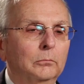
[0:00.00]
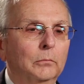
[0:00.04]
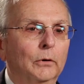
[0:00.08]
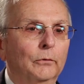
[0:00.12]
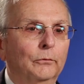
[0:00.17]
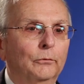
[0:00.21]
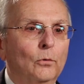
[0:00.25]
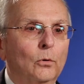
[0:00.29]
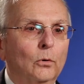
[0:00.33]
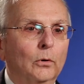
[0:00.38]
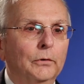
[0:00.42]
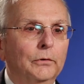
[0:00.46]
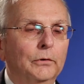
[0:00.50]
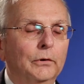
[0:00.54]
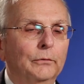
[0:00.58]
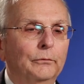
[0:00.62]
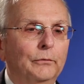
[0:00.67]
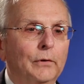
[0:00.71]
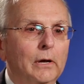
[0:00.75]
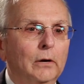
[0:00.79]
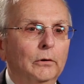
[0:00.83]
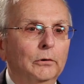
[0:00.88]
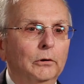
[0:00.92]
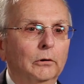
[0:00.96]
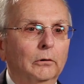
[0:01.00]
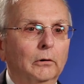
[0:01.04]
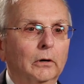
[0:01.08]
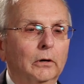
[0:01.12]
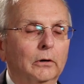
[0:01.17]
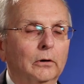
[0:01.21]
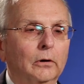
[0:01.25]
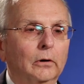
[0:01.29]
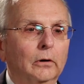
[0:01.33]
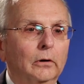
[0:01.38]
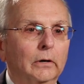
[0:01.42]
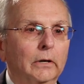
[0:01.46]
before the failure
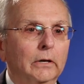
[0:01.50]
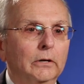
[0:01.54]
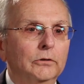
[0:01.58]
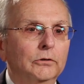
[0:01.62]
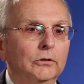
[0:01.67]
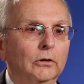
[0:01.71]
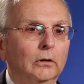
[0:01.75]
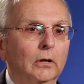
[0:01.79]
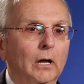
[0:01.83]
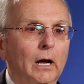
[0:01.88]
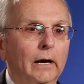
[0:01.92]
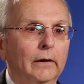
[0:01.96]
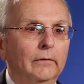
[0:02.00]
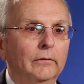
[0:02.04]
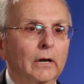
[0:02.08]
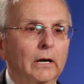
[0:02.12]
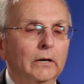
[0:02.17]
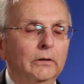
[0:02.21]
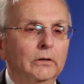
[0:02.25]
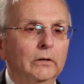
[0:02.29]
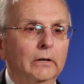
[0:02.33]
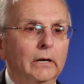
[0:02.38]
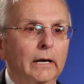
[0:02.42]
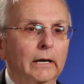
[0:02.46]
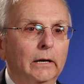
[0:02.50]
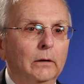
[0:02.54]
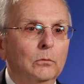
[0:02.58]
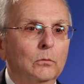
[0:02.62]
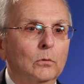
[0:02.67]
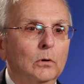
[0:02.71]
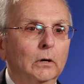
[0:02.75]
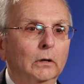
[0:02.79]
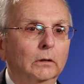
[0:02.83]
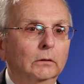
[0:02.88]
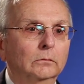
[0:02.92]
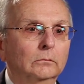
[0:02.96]
occurred in July of
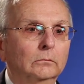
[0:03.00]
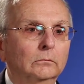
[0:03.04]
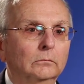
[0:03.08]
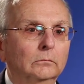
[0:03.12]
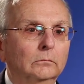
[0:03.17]
1981.